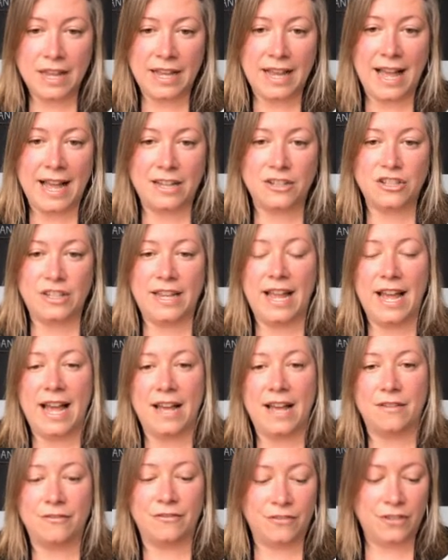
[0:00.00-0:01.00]
actually
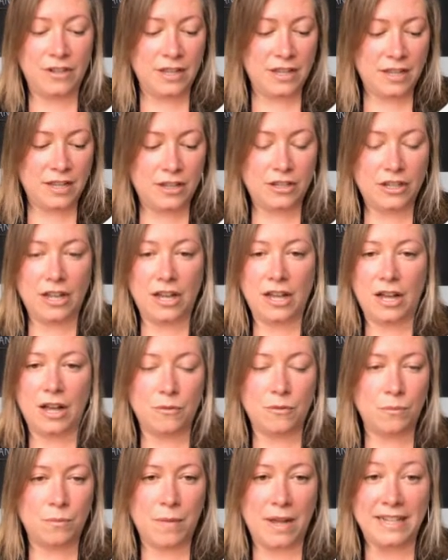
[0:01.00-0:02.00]
have
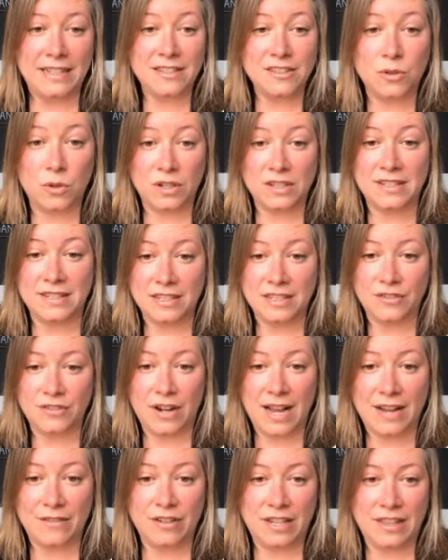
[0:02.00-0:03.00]
my sources
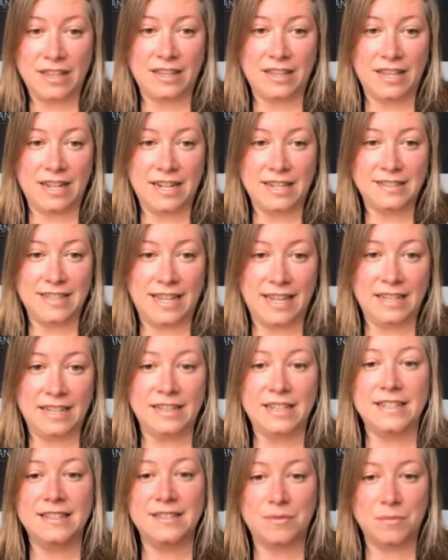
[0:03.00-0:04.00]
for everything that I say
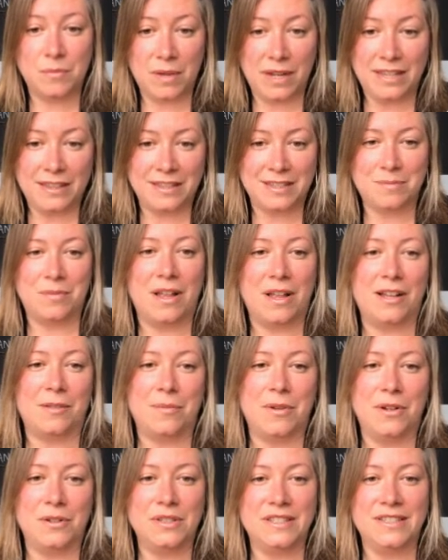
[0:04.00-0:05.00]
in this
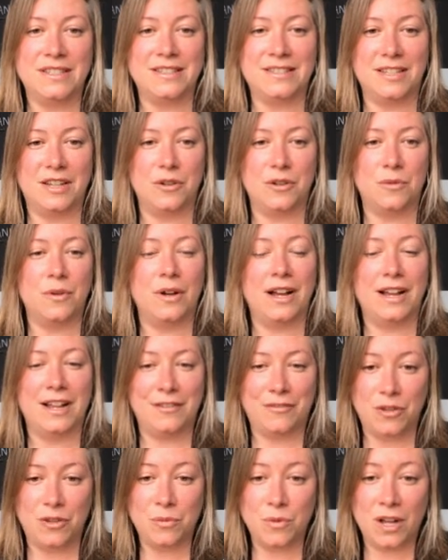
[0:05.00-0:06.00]
blog post. So
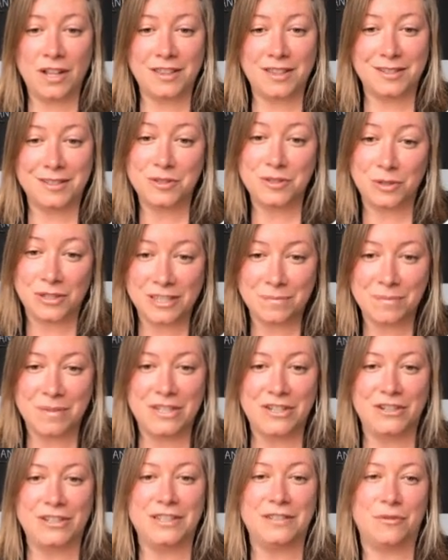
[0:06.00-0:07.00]
if you want the source
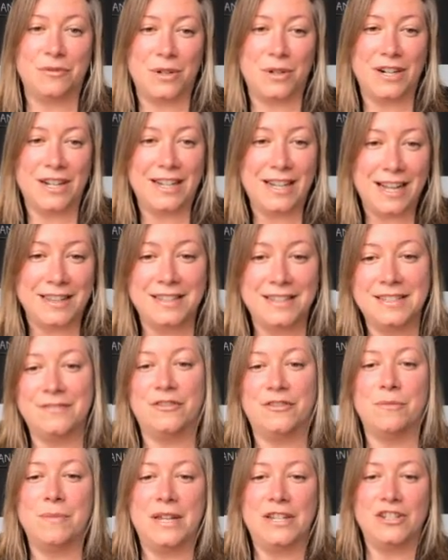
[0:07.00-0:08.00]
material for where I got this
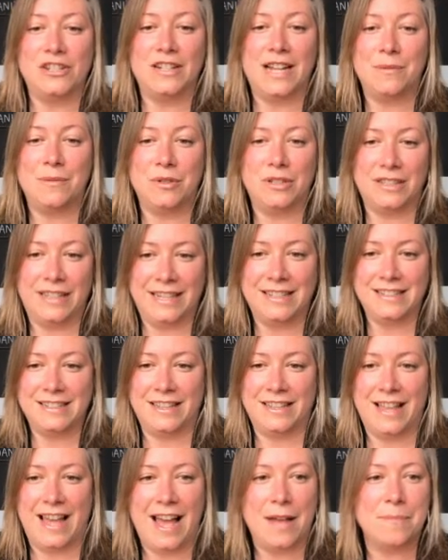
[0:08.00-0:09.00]
information, I will link
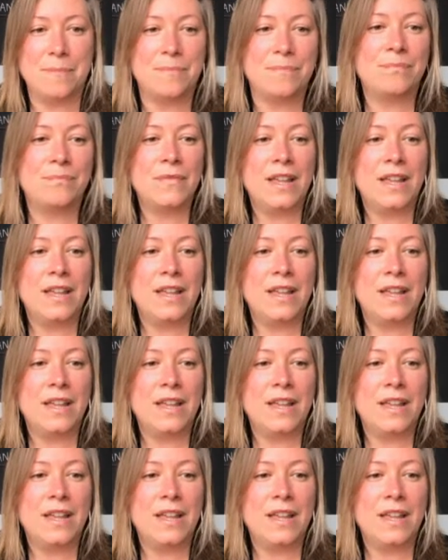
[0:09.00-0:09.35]
to that.